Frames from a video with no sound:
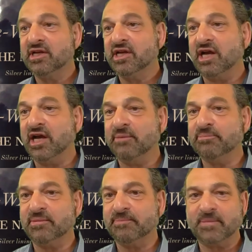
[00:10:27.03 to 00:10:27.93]

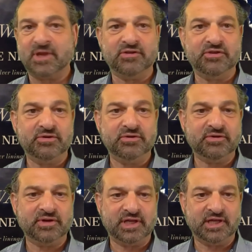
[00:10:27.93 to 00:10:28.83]
Are there
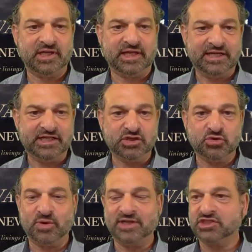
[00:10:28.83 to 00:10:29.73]
any
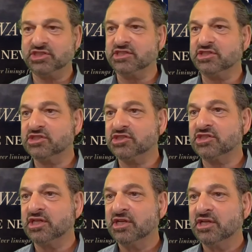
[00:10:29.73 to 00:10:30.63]
questions
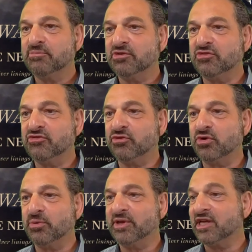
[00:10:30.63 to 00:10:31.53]
before
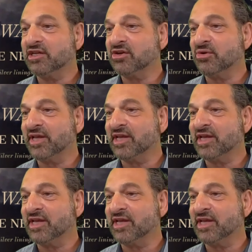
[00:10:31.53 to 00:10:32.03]
we get going?